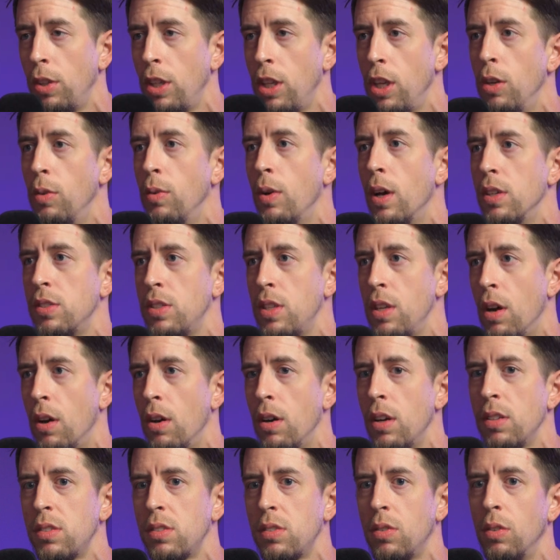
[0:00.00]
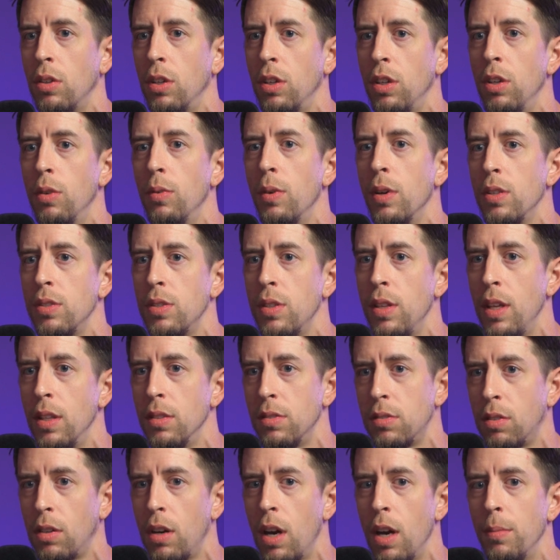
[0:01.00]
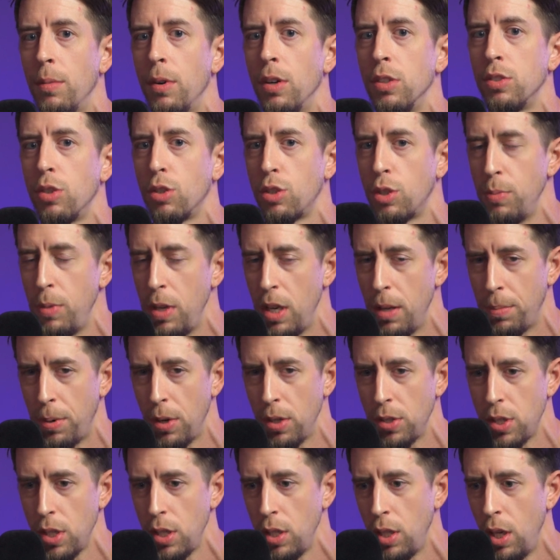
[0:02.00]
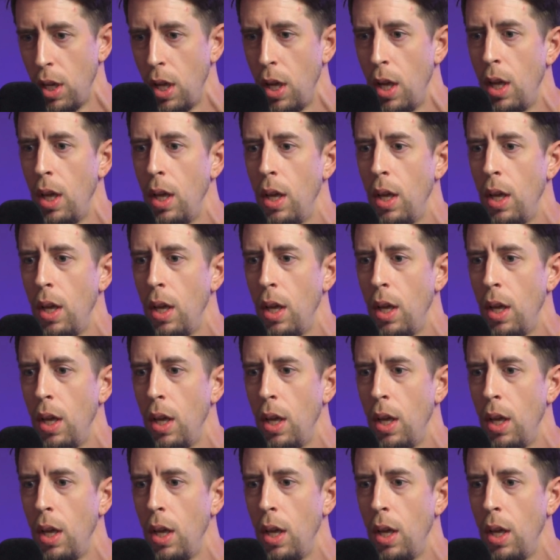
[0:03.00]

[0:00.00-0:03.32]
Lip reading: only you as the artist, or you as the Instagram or social media person,